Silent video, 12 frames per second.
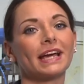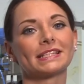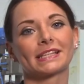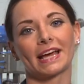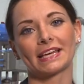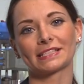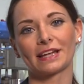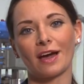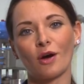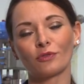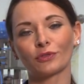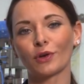This
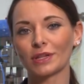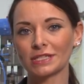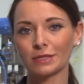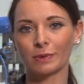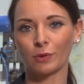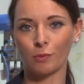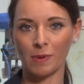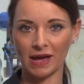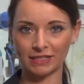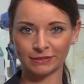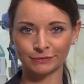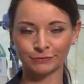liquid circuit allows
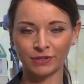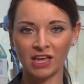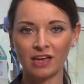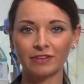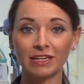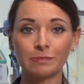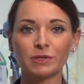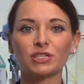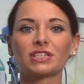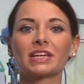you to observe how the